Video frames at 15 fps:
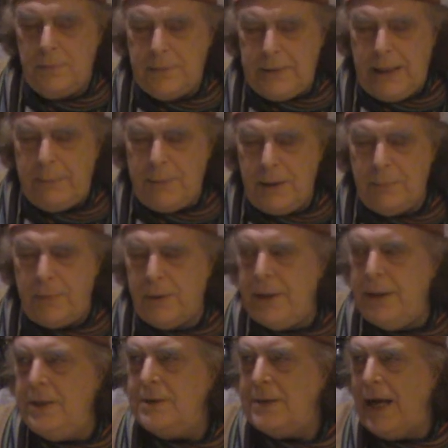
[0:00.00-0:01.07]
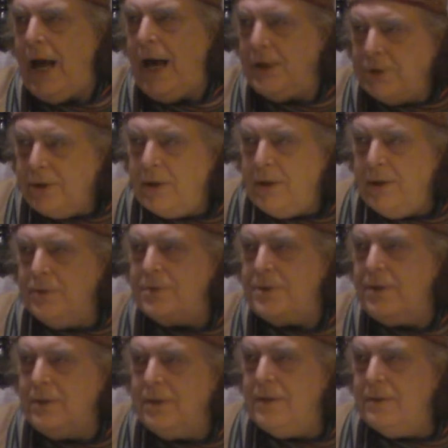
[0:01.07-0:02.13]
Keeping the body intact, you're
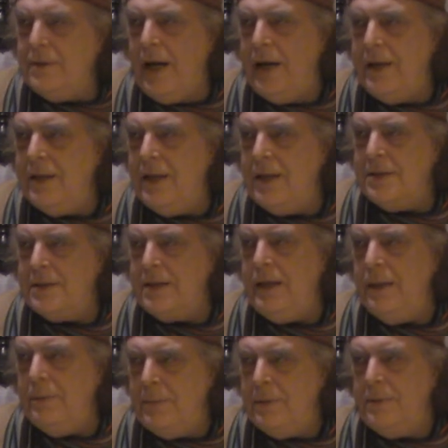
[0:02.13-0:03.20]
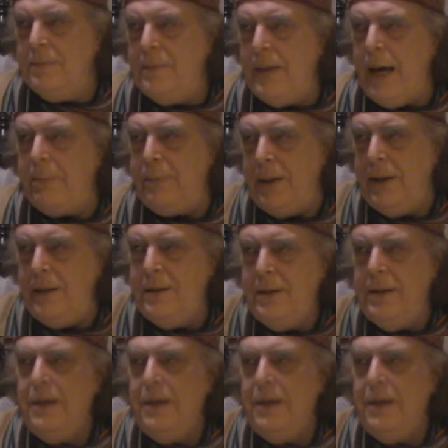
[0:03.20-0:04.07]
still lying there asleep and happy.